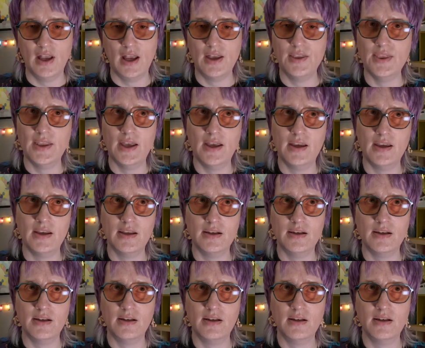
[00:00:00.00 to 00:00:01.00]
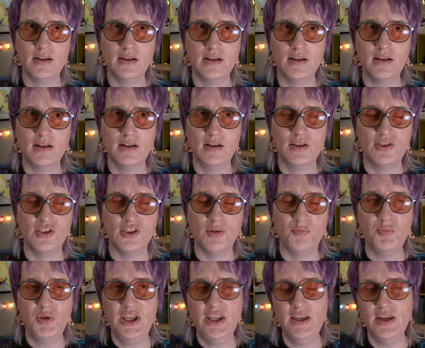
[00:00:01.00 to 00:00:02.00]
And then the
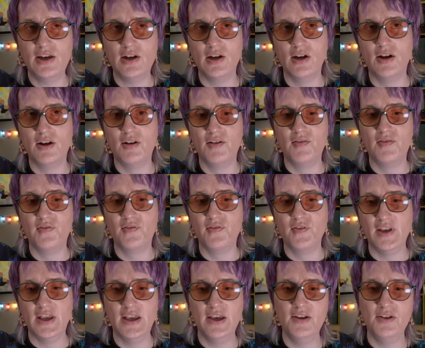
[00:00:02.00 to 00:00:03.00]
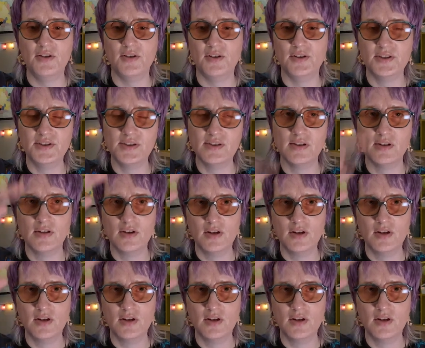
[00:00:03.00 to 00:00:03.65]
peak of hills